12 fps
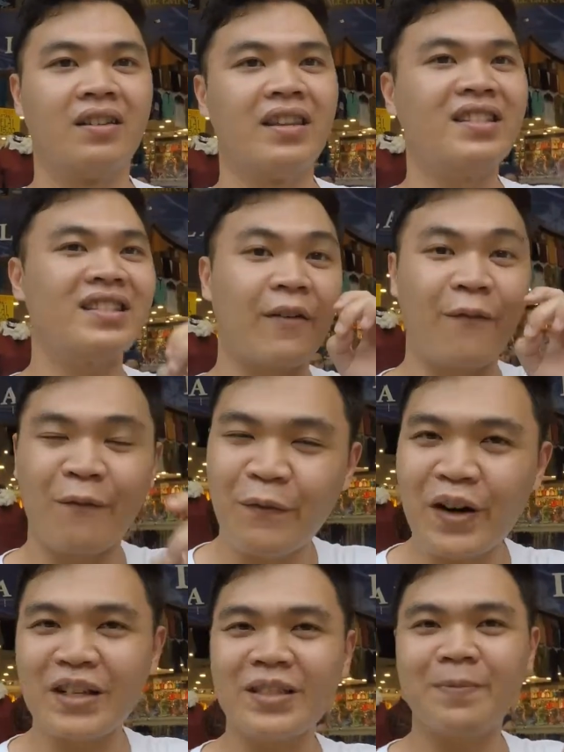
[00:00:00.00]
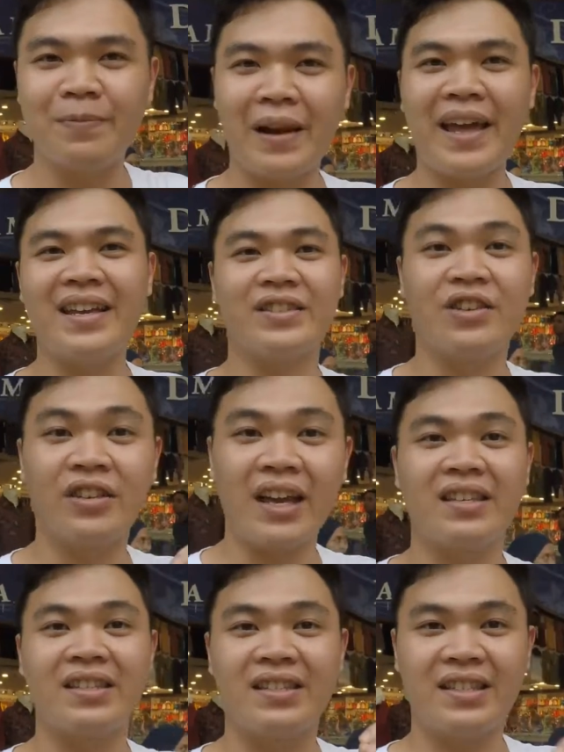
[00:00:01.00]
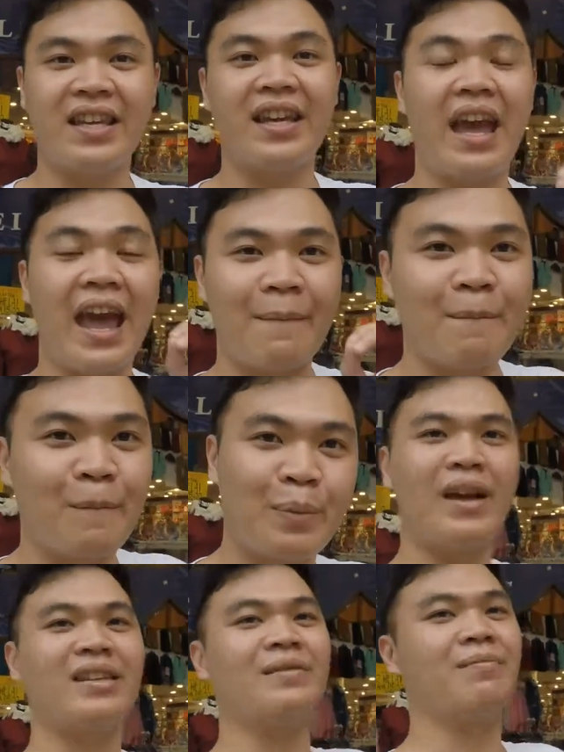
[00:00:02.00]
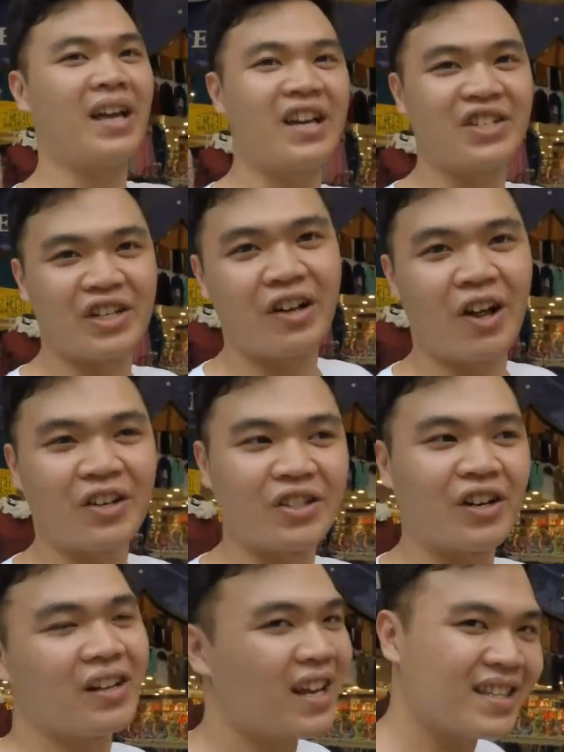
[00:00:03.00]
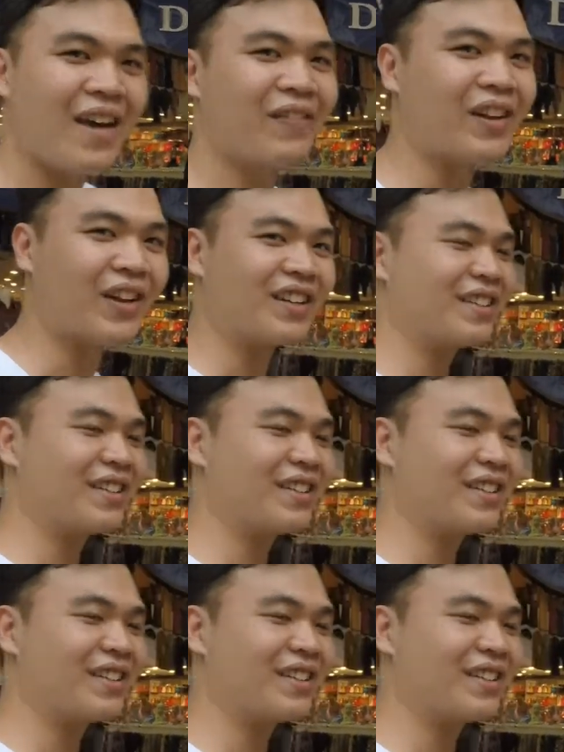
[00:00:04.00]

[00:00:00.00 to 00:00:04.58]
This is the first place you'll get to see and embrace Malaysian culture. Let's have a look.